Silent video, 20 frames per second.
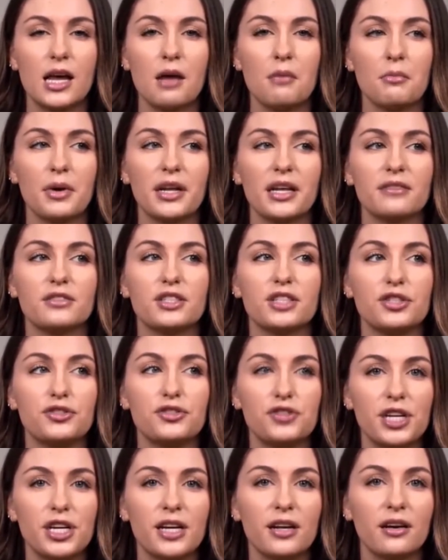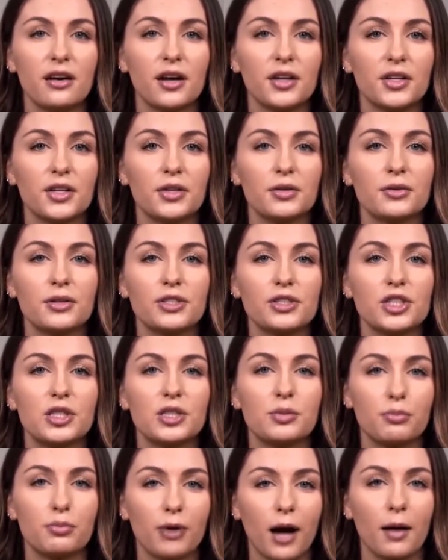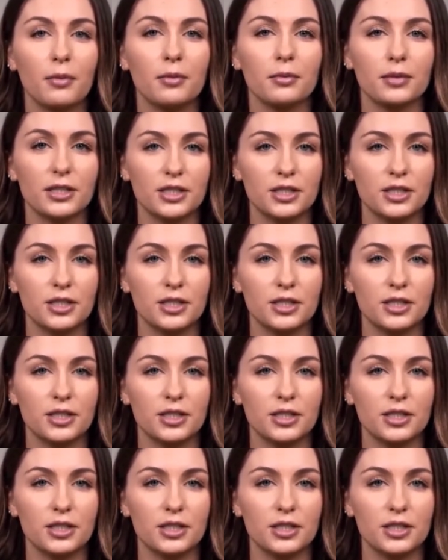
But if she's cheating on you, she's probably